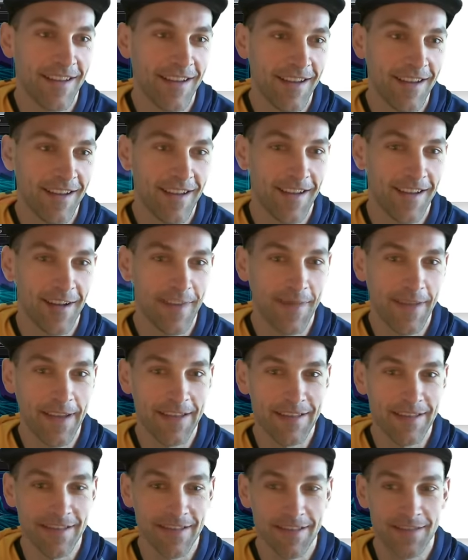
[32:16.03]
oh man, this
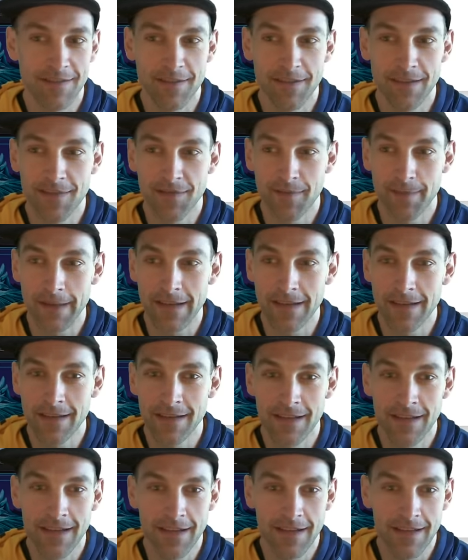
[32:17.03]
is so good for me.
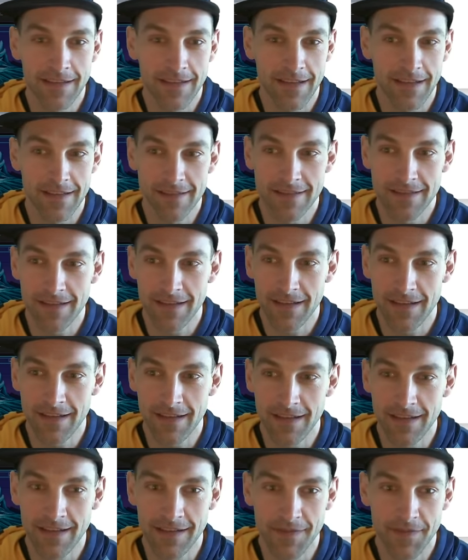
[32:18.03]
Let's
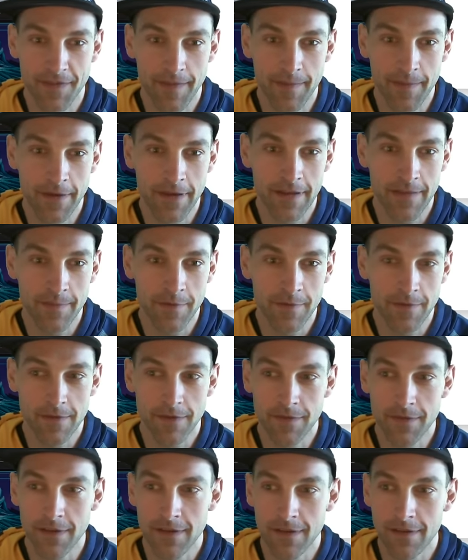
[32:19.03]
uh, Ephemerate the
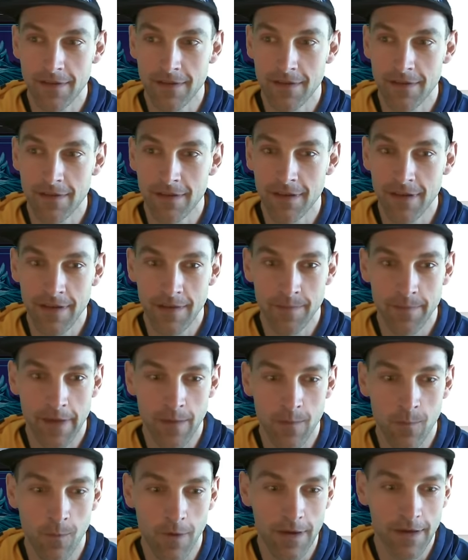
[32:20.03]
Mulldrifter. My
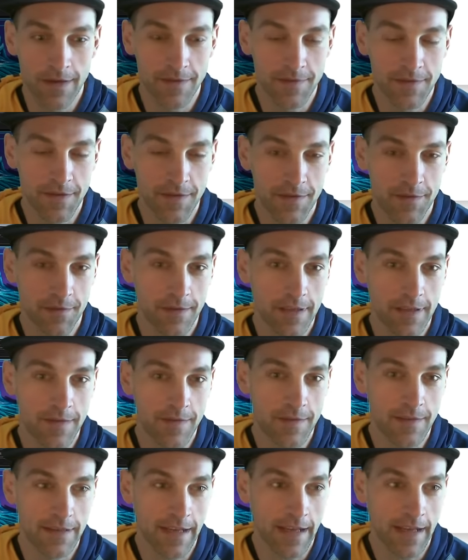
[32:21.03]
one of Destroy Evil
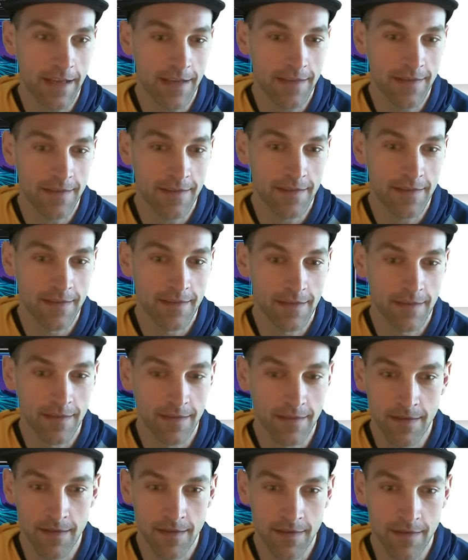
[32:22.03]
in hand.
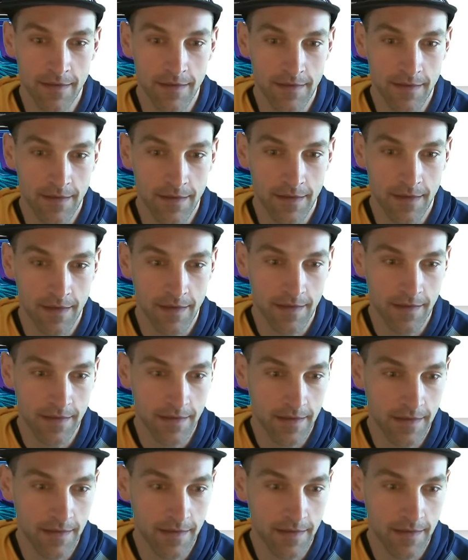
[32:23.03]
Uh, kill